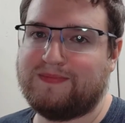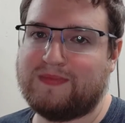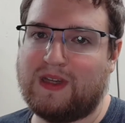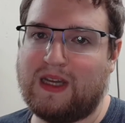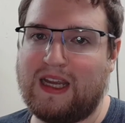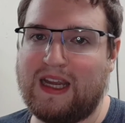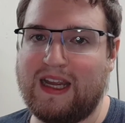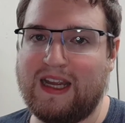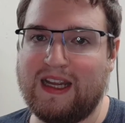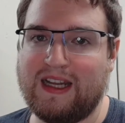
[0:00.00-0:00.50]

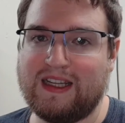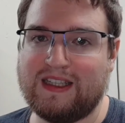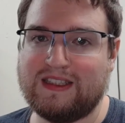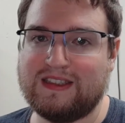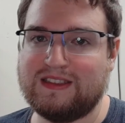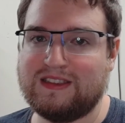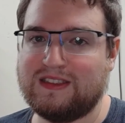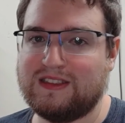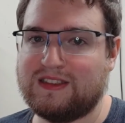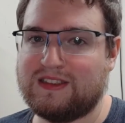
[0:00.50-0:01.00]

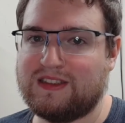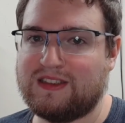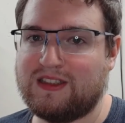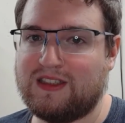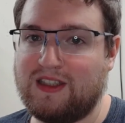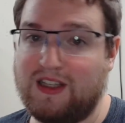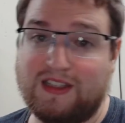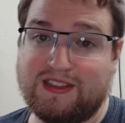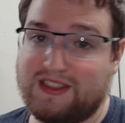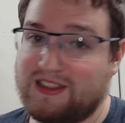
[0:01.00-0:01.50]
And
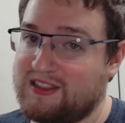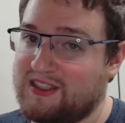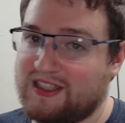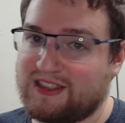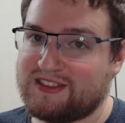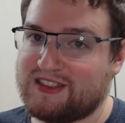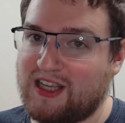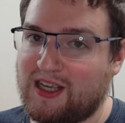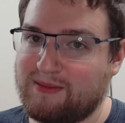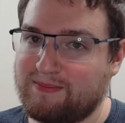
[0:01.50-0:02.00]
until
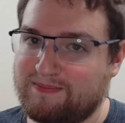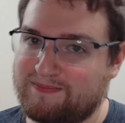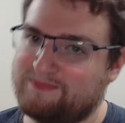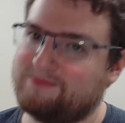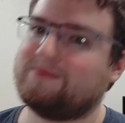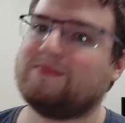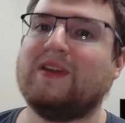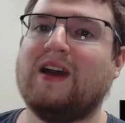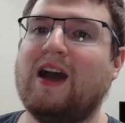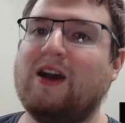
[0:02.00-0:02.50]
next time,
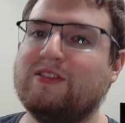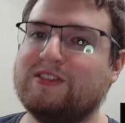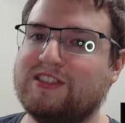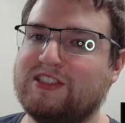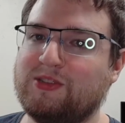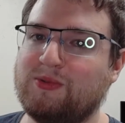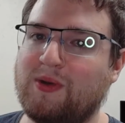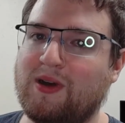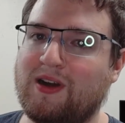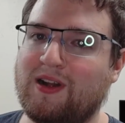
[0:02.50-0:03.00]
I will see
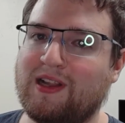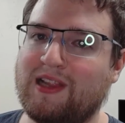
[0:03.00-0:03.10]
you all